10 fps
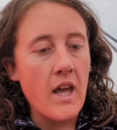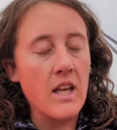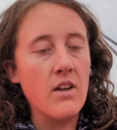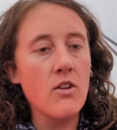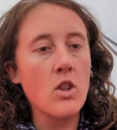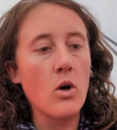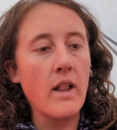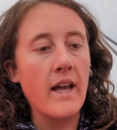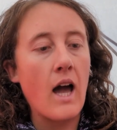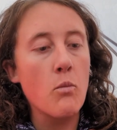And even though,
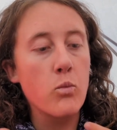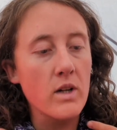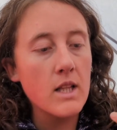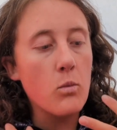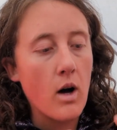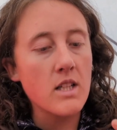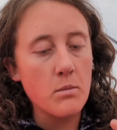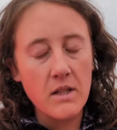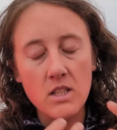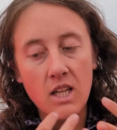like, I really want
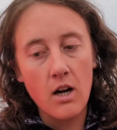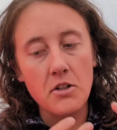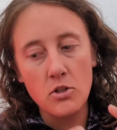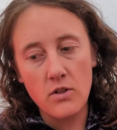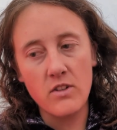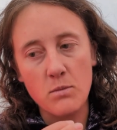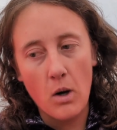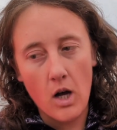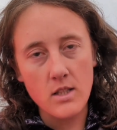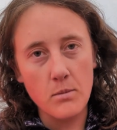it to be as character-driven as
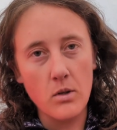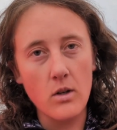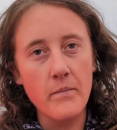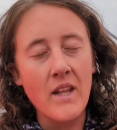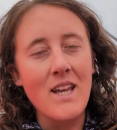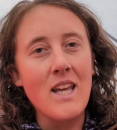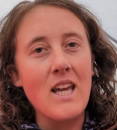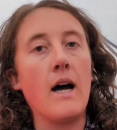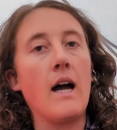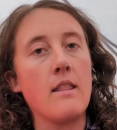possible,
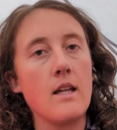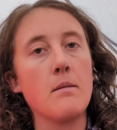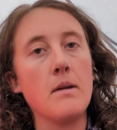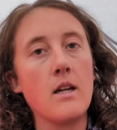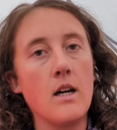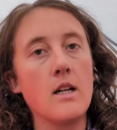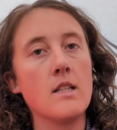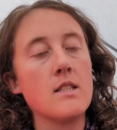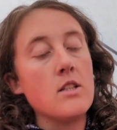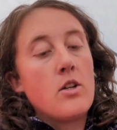but I think
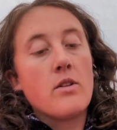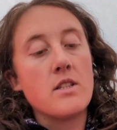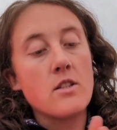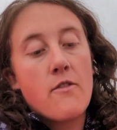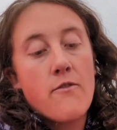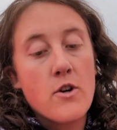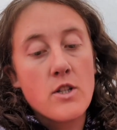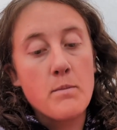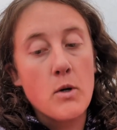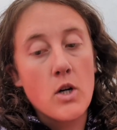because, you know, this is the
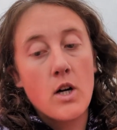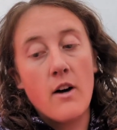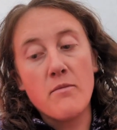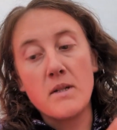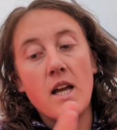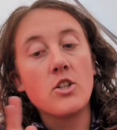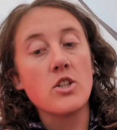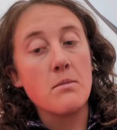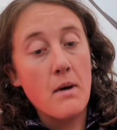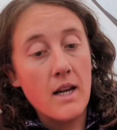first book of
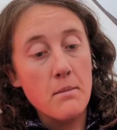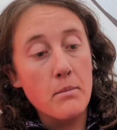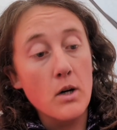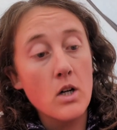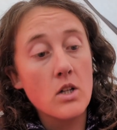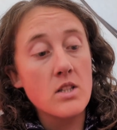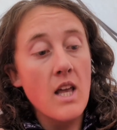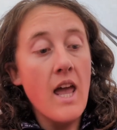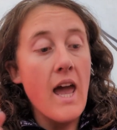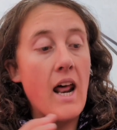potentially many
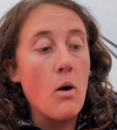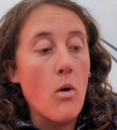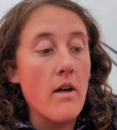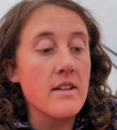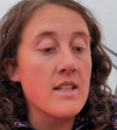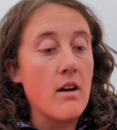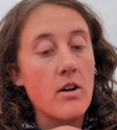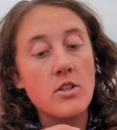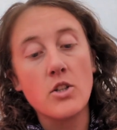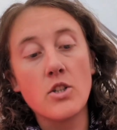books, and I want this
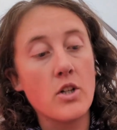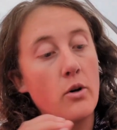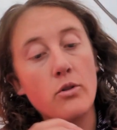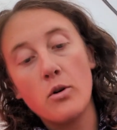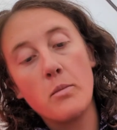character to go